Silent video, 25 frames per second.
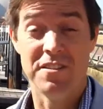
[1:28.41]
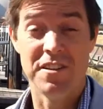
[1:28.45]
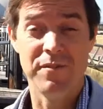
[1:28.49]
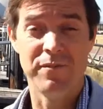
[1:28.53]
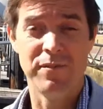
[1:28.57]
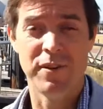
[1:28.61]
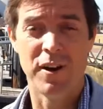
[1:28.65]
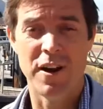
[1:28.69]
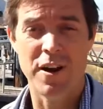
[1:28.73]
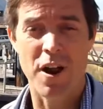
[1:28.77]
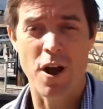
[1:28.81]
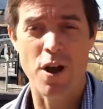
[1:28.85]
It's
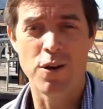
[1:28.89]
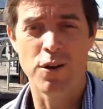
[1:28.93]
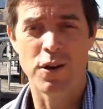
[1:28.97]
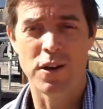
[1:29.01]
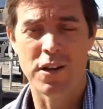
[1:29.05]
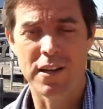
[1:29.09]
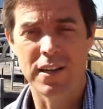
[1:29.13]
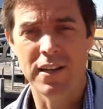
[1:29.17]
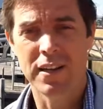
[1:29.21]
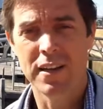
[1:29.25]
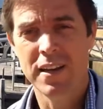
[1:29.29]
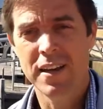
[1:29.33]
invite
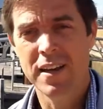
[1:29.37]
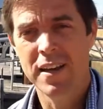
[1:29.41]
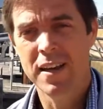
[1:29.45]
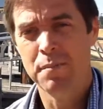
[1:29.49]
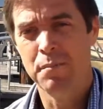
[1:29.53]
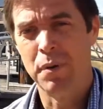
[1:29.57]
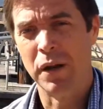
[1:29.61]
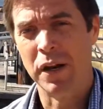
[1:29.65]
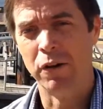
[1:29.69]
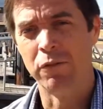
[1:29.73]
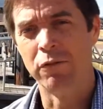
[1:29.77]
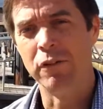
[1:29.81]
only,
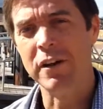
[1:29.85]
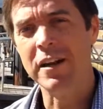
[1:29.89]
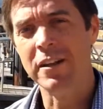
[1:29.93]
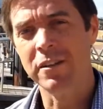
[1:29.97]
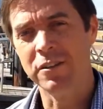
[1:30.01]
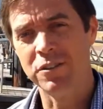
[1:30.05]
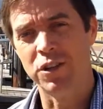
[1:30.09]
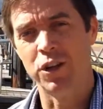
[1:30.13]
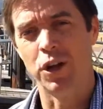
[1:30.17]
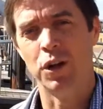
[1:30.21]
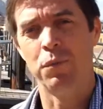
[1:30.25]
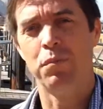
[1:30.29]
but it
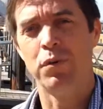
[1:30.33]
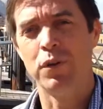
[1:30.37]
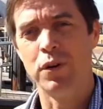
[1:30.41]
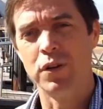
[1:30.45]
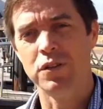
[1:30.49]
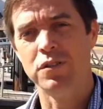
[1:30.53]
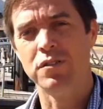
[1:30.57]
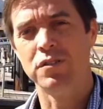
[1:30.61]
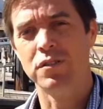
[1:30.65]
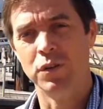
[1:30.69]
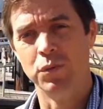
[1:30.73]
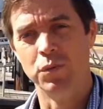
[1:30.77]

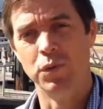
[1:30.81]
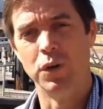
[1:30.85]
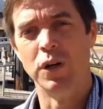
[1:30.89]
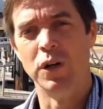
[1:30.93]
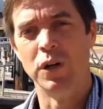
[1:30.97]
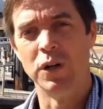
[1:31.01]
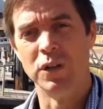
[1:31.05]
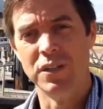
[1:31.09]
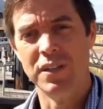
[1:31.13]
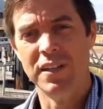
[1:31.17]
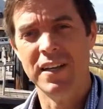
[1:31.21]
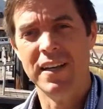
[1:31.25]
reinterprets the
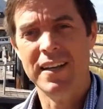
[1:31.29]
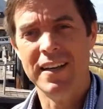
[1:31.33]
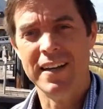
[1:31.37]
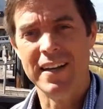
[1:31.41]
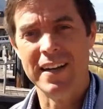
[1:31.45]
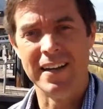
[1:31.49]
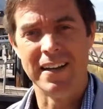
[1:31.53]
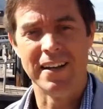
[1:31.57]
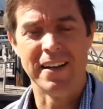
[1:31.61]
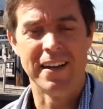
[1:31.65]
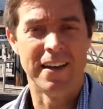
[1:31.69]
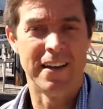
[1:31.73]
world
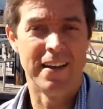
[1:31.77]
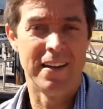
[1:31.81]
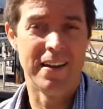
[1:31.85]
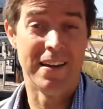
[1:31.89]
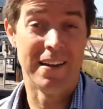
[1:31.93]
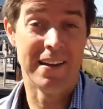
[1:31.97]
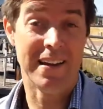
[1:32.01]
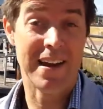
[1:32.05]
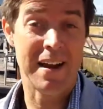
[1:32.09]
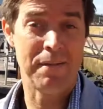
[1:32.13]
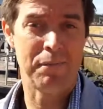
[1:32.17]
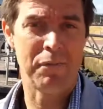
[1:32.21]
in
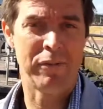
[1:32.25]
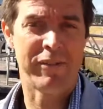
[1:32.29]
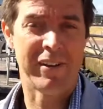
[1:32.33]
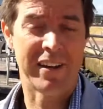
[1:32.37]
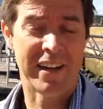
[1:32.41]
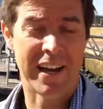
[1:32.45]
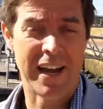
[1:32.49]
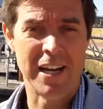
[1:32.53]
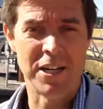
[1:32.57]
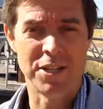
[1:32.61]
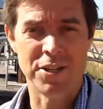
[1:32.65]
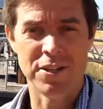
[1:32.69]
a
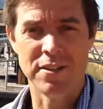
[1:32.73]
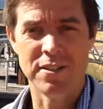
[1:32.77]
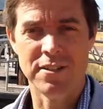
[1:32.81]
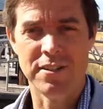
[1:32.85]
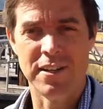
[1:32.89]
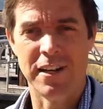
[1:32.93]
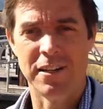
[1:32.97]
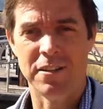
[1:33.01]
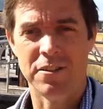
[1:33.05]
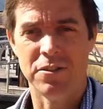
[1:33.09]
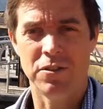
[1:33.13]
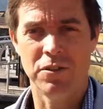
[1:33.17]
gamification
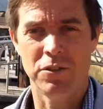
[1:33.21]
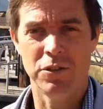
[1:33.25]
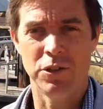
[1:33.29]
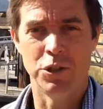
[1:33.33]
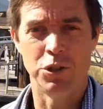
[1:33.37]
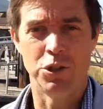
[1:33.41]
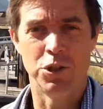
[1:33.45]
sense.